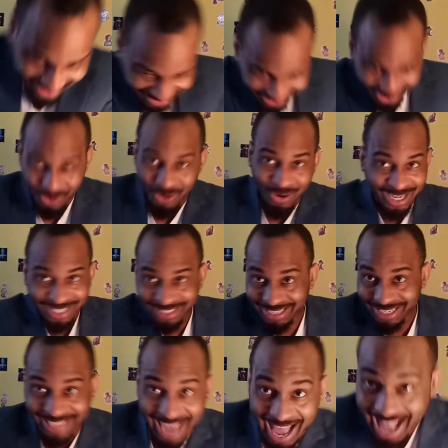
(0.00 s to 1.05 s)
coins and
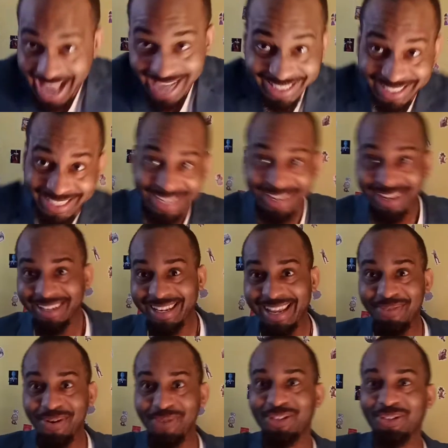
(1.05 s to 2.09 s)
cash like
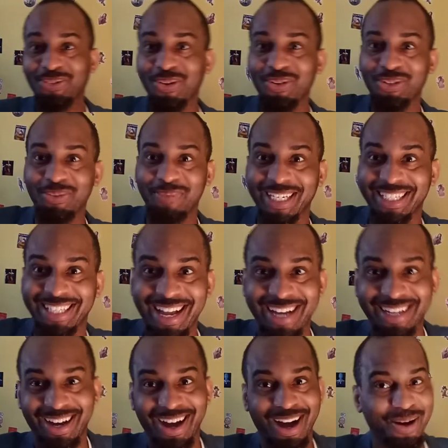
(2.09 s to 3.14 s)
we're Scrooge McDuck.
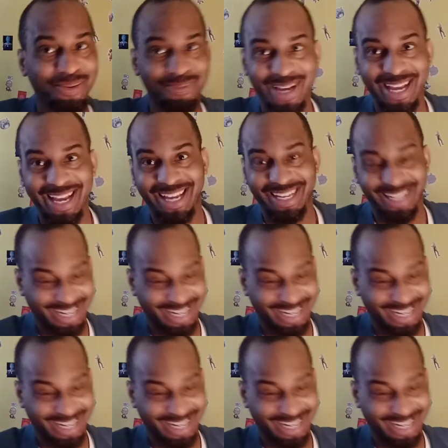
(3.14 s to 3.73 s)
Oh, man.